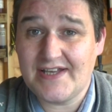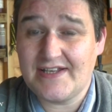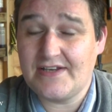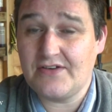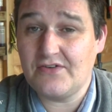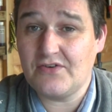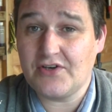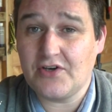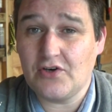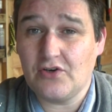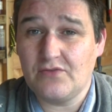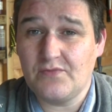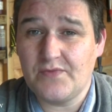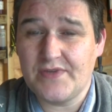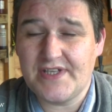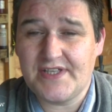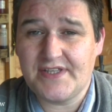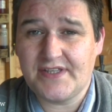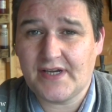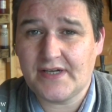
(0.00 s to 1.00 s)
I did not get on
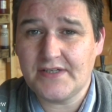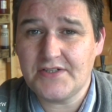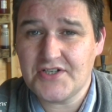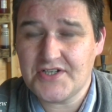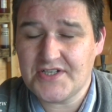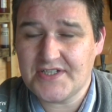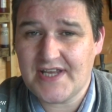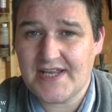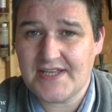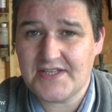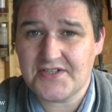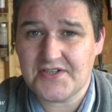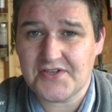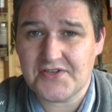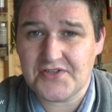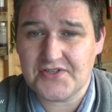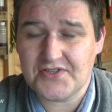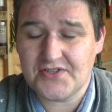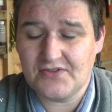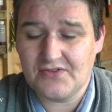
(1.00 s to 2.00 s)
with the touch
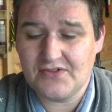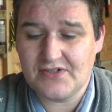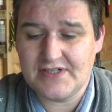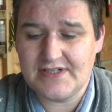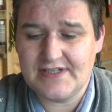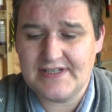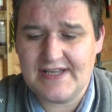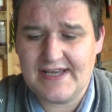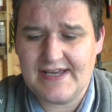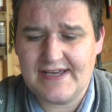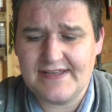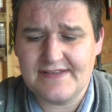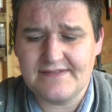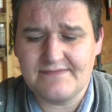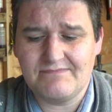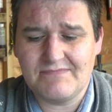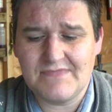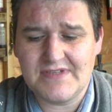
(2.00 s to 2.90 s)
sensors on uh,